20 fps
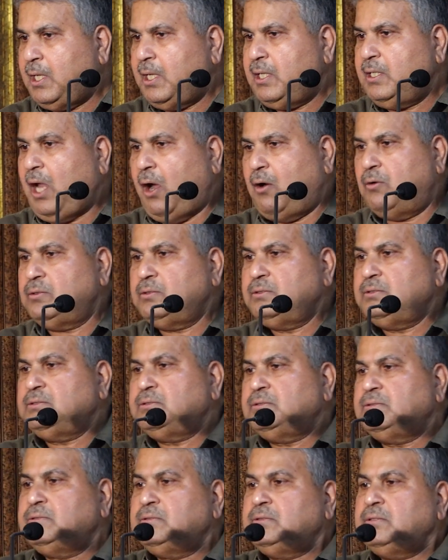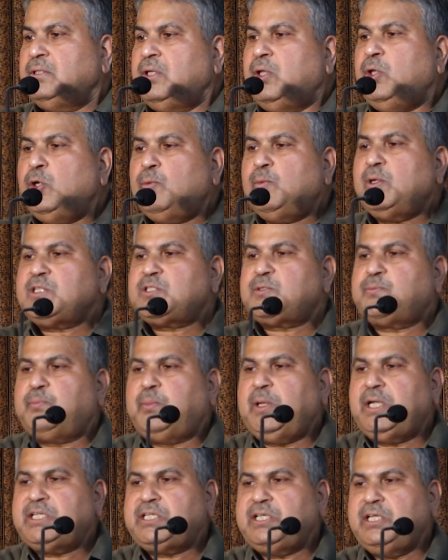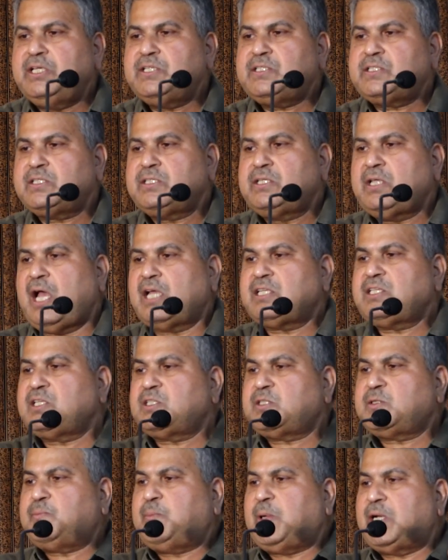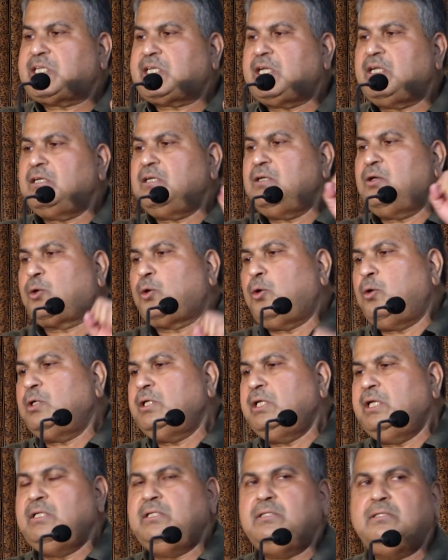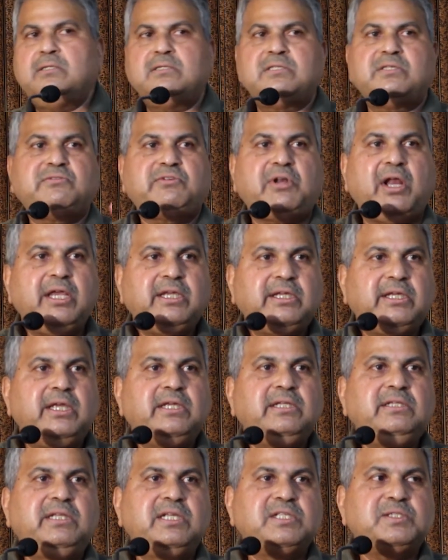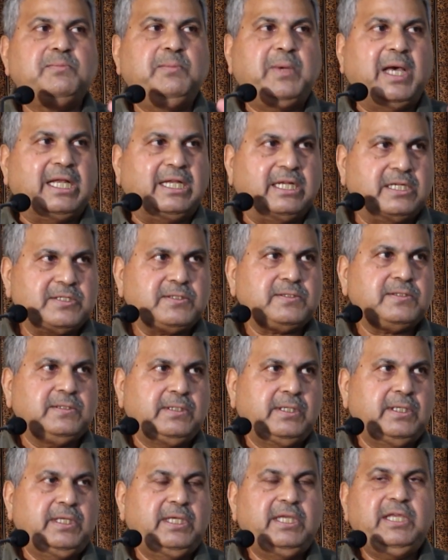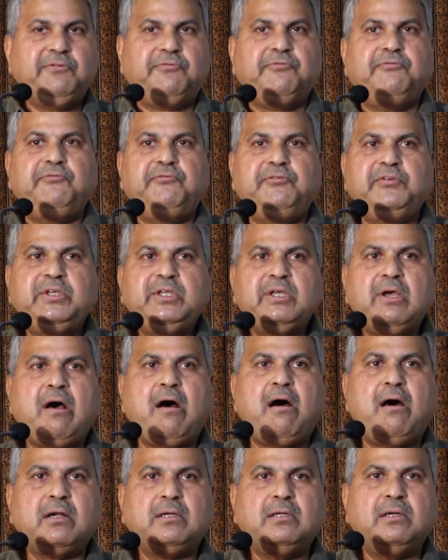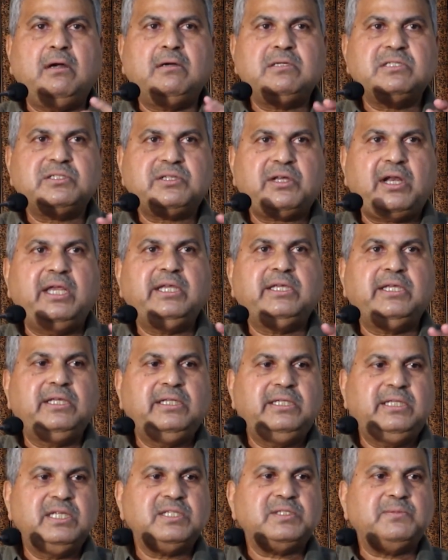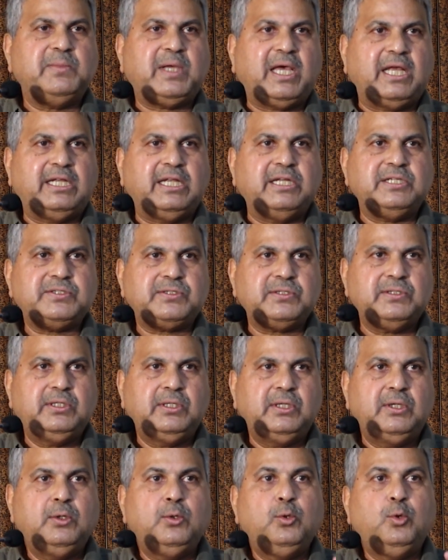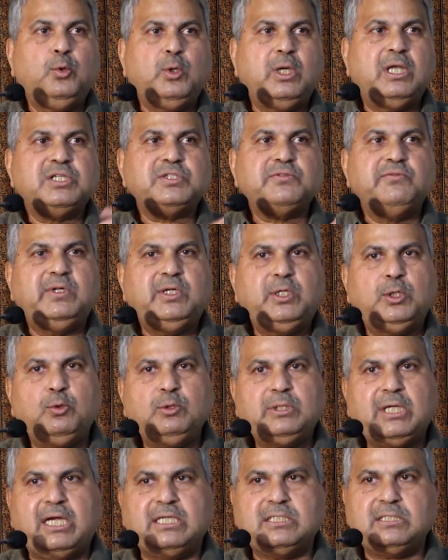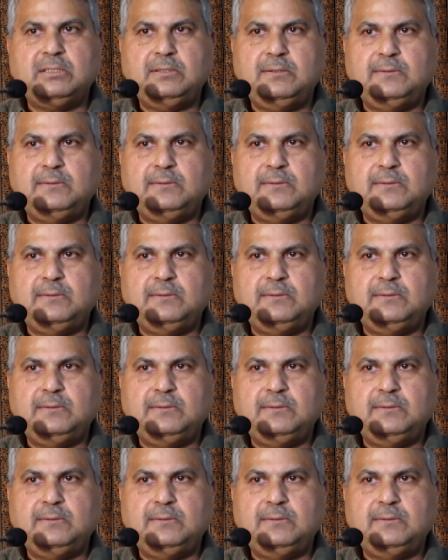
Now, human species has a special role in striking this balance. If we are not striking this balance, who else will do that?